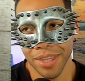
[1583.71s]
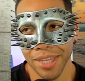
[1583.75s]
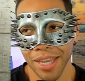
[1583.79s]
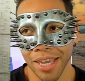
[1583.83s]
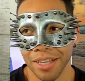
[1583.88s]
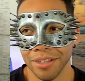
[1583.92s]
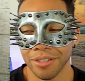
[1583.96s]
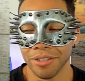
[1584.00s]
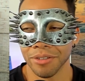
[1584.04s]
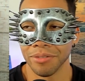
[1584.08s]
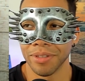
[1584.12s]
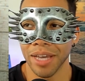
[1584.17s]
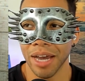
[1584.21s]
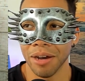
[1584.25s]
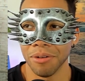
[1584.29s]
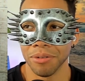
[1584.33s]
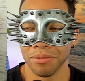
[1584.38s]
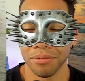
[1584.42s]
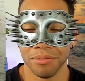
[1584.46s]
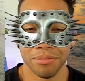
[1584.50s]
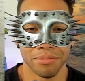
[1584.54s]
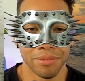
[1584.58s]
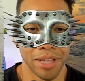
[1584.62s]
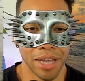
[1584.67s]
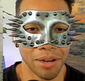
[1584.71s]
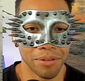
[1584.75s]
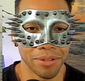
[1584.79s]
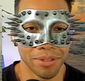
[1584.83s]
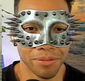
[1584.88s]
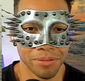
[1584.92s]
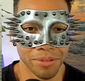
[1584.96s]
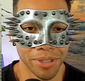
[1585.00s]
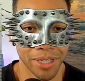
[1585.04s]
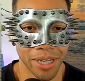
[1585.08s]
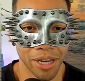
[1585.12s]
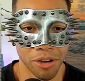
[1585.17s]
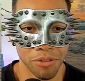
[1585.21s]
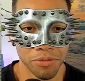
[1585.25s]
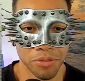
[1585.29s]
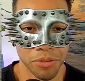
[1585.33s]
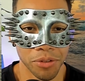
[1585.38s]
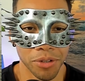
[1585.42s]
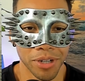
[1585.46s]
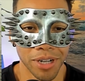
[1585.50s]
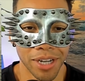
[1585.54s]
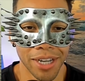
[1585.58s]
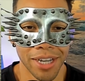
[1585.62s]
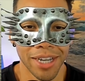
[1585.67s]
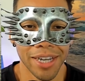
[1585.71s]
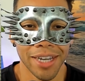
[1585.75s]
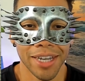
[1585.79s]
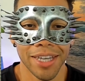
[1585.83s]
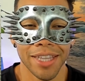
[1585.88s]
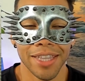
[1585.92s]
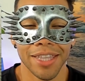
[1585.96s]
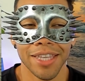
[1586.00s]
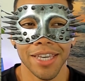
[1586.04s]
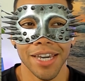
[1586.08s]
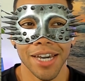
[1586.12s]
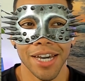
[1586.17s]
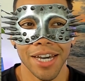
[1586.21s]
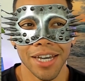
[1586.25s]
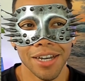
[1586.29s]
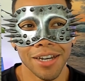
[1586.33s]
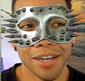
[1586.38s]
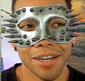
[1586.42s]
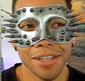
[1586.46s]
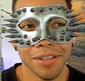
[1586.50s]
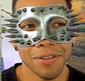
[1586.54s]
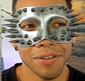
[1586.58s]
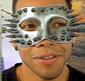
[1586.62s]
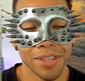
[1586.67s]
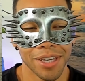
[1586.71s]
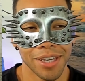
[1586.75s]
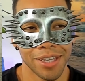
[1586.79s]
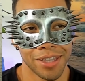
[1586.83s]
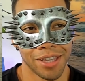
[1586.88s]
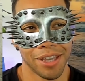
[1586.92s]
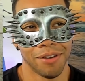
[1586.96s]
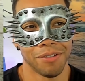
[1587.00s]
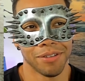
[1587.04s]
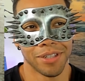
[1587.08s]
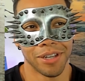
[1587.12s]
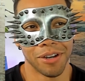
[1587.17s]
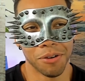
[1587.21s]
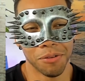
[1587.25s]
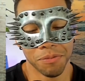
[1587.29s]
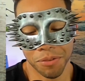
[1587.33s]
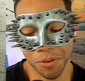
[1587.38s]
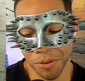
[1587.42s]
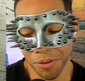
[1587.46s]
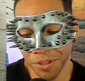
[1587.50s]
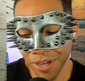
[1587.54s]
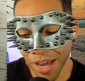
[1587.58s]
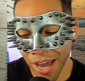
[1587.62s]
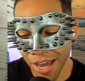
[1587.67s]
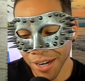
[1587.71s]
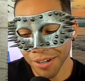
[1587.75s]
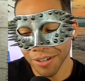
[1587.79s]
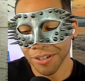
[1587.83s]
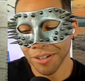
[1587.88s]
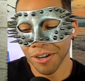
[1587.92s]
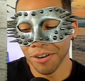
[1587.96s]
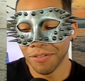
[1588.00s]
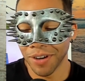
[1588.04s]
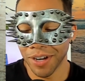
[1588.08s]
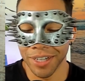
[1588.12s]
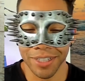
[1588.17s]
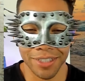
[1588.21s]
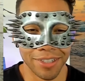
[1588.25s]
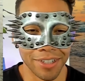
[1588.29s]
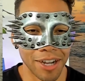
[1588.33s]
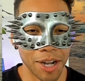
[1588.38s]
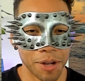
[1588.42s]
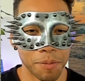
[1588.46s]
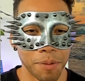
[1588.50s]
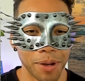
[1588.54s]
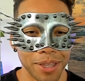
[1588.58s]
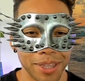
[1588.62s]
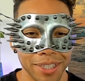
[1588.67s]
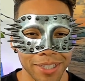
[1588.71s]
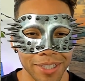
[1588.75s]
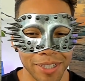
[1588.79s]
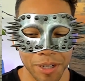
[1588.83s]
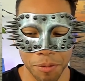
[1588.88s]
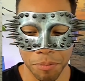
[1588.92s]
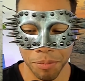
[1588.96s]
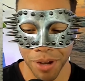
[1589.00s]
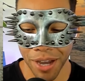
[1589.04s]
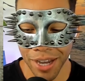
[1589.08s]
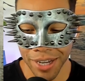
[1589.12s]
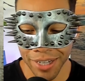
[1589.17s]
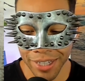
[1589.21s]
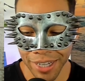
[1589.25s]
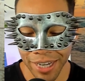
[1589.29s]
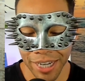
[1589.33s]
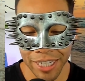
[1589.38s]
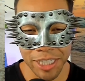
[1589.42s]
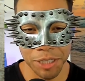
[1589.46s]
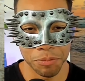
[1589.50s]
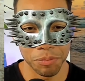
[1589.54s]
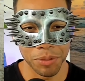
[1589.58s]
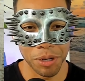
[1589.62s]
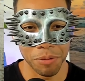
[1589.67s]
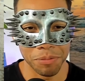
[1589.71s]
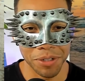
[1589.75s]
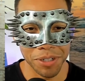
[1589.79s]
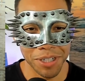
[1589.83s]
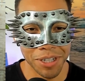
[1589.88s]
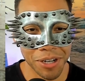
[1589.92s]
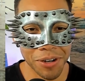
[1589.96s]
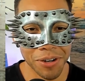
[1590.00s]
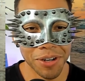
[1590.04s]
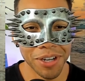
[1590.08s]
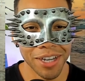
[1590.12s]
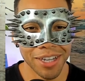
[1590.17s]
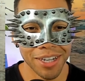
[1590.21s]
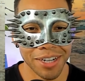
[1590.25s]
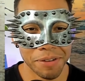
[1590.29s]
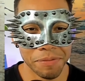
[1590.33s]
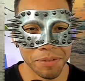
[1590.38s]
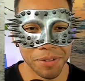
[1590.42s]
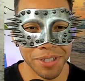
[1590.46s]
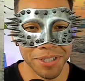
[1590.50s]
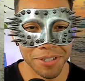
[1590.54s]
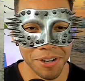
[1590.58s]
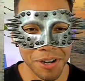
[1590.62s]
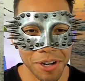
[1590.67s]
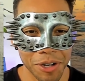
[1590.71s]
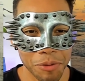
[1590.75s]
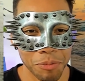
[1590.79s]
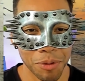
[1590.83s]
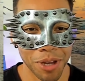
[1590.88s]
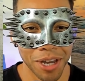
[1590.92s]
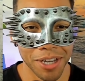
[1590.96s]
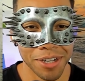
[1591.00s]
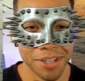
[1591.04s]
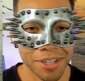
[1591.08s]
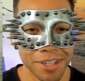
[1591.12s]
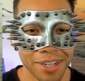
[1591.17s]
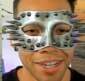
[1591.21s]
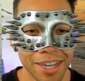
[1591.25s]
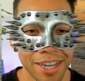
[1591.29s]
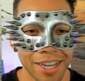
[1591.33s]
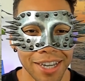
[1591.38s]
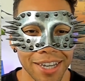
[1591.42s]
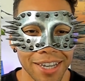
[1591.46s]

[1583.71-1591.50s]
And so that was really helpful. The other thing that was helpful, and I don't know if I can talk about this on a podcast, but I'm going to go ahead and I'm going to talk about it.